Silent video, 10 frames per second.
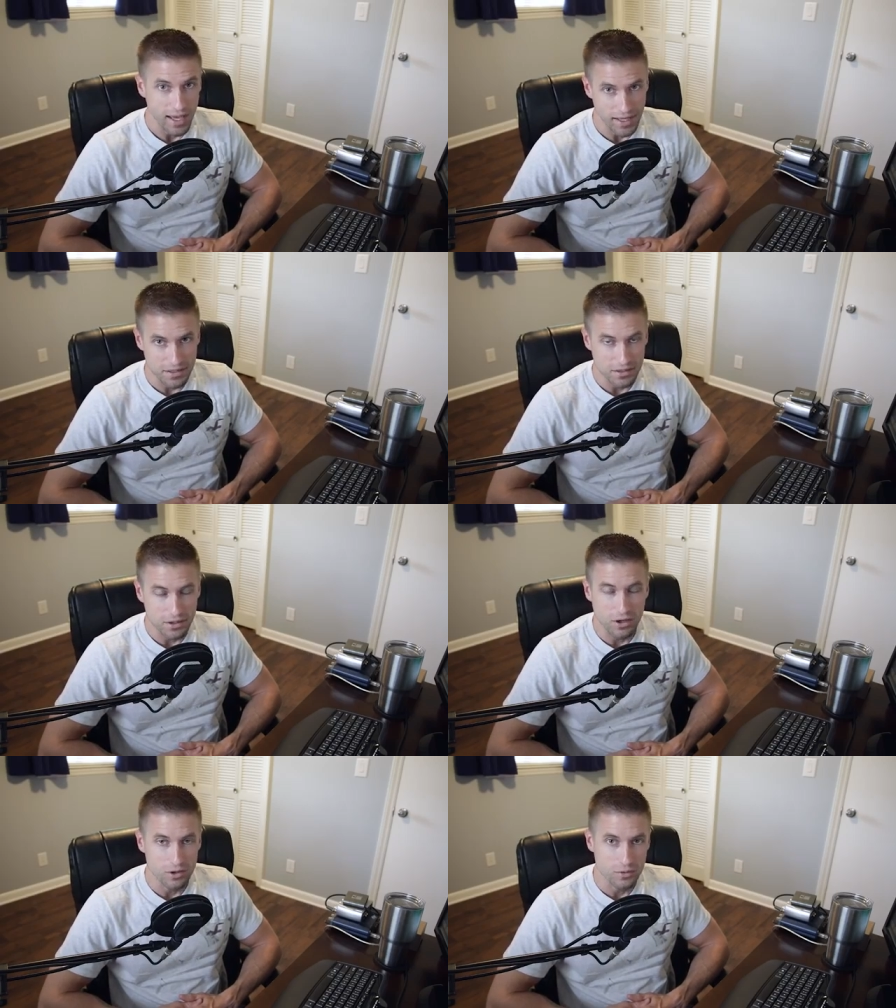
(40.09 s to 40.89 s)
And
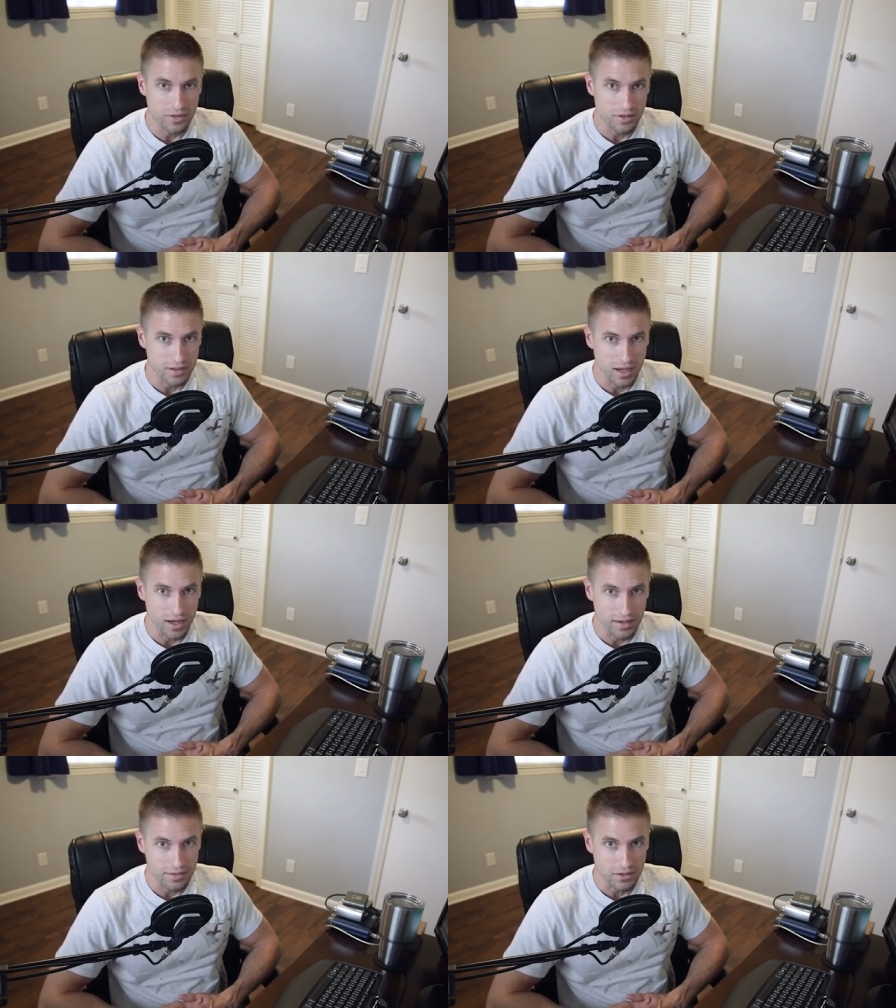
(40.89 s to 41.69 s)
along with
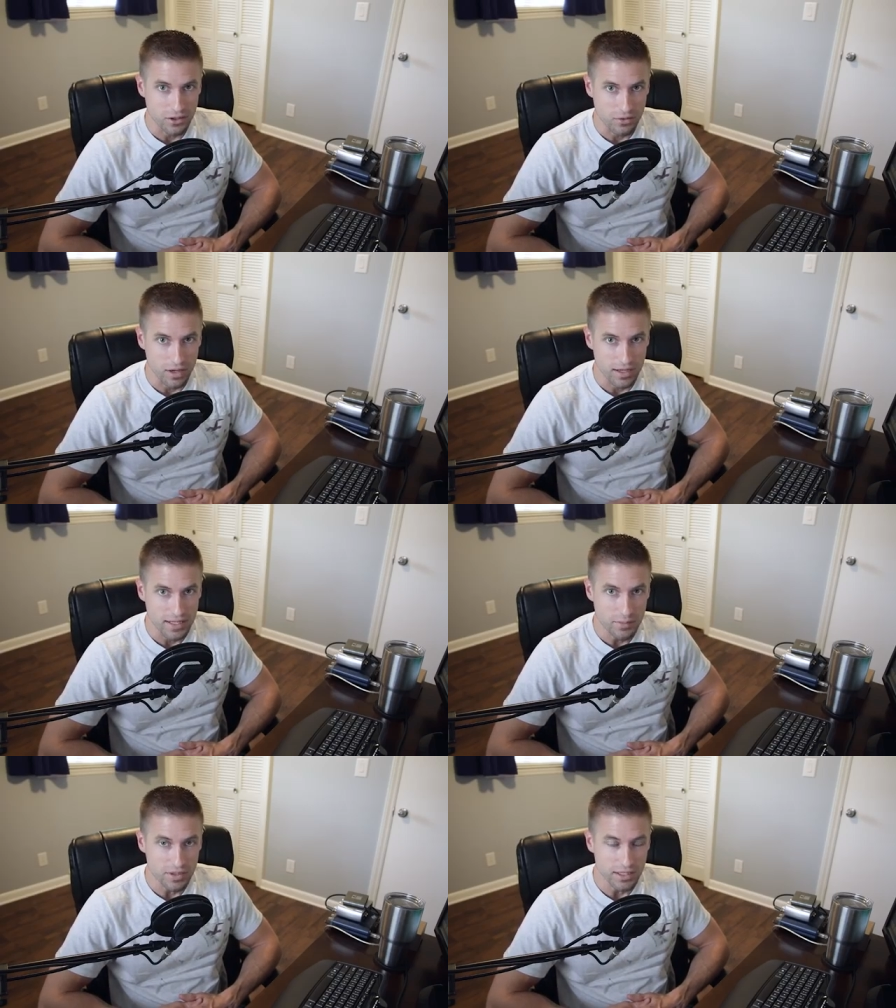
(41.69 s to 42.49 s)
Allah in the Quran,
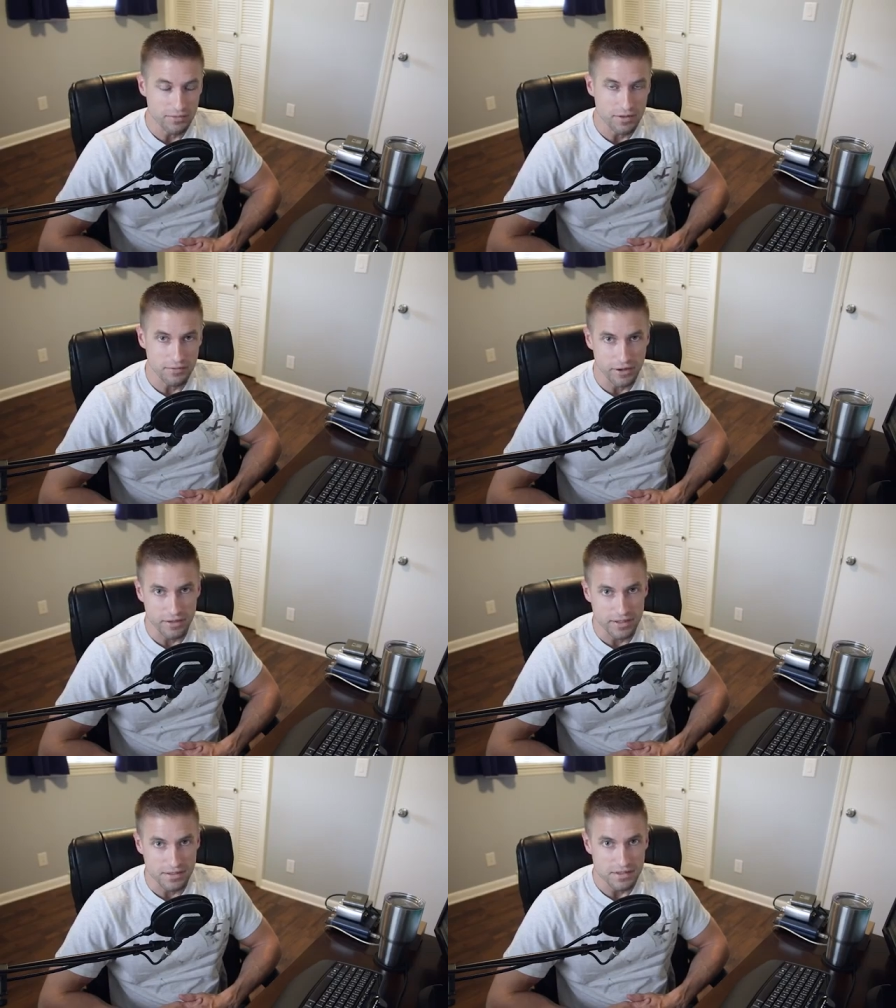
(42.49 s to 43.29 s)
he believed that
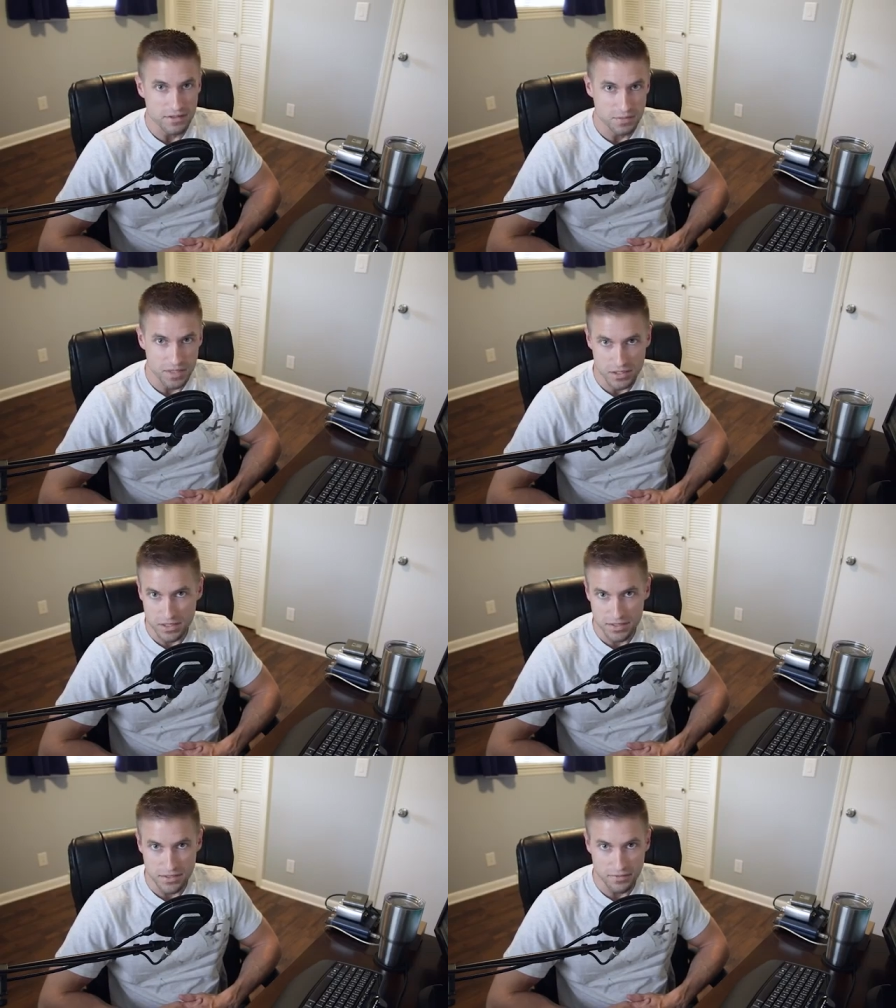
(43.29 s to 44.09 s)
various
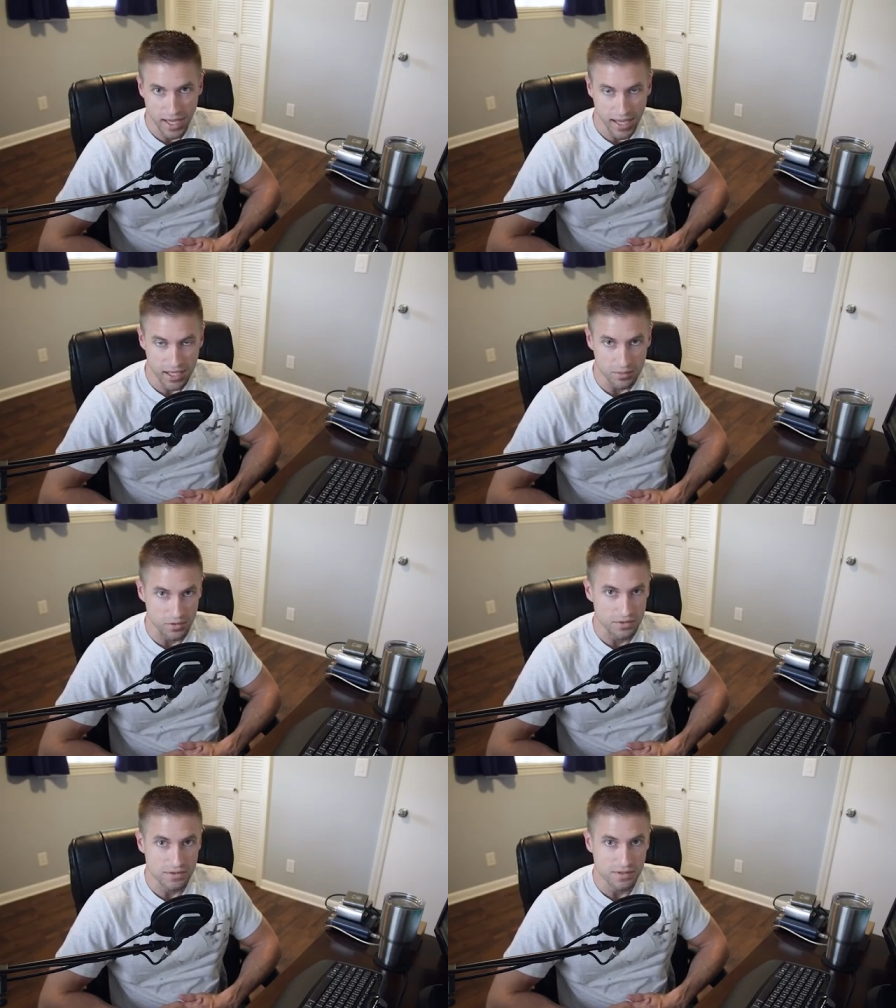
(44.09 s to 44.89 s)
species of
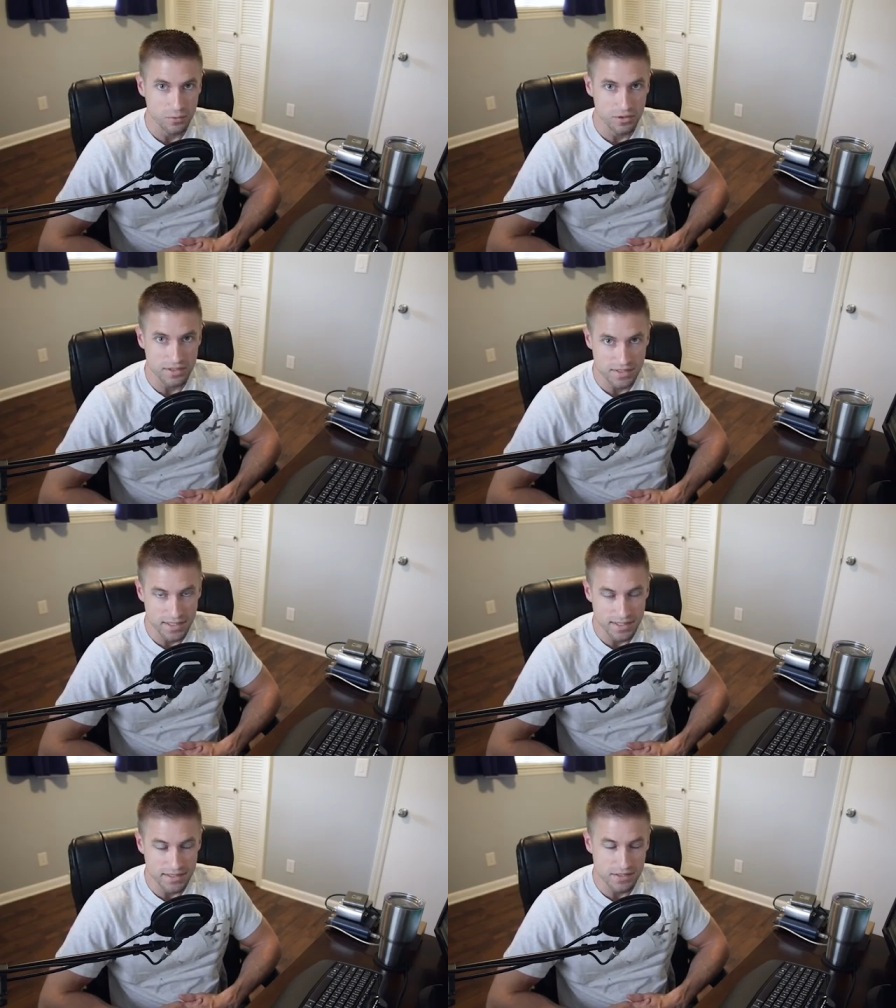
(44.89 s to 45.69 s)
animals were
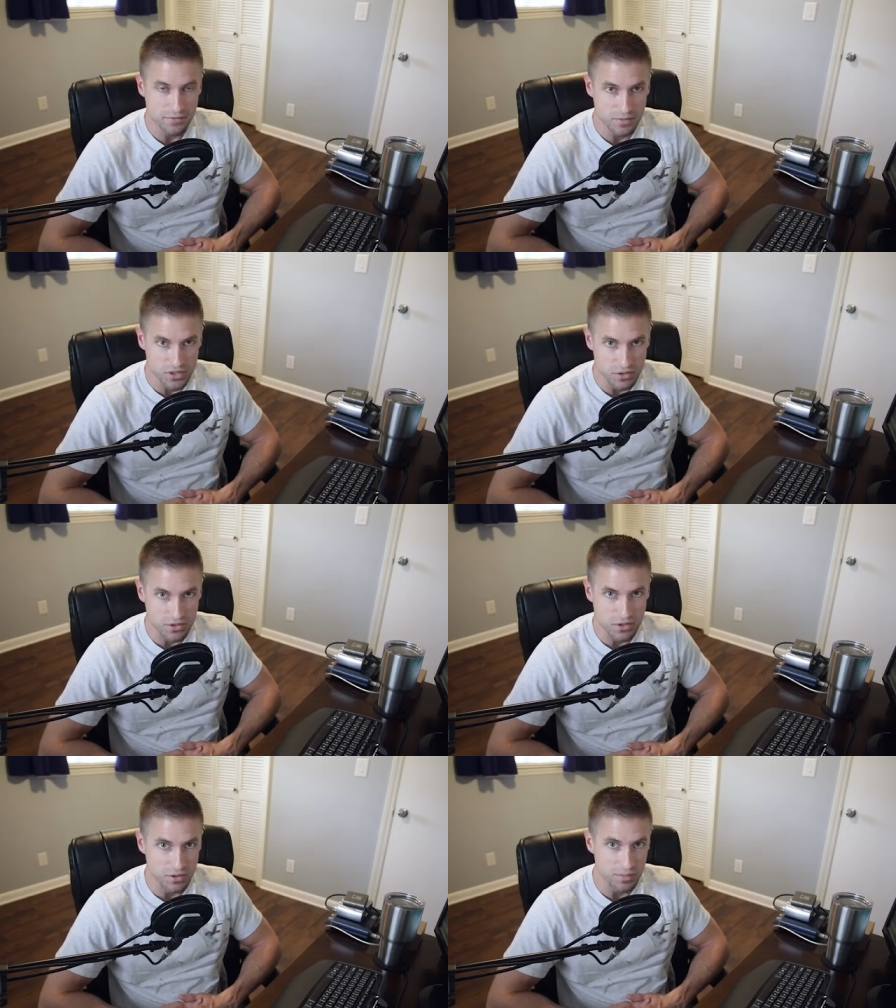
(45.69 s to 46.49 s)
descendants from
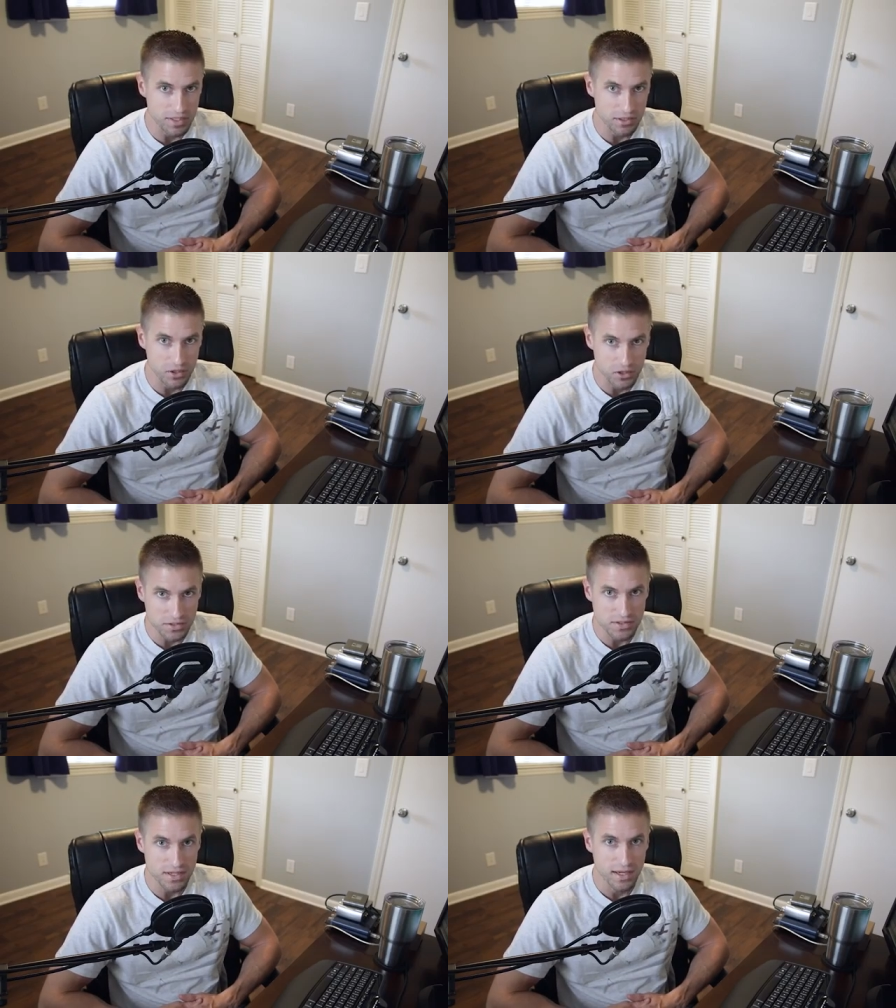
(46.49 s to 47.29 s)
Jews who had been
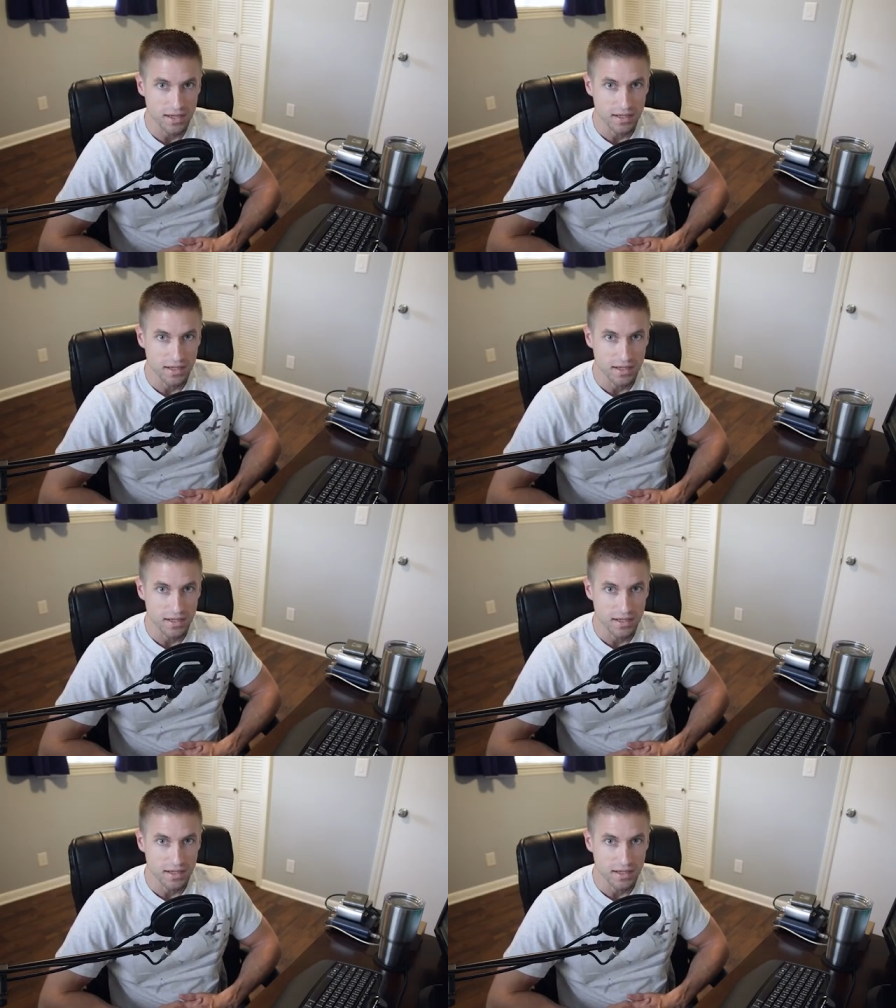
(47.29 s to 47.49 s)
cursed.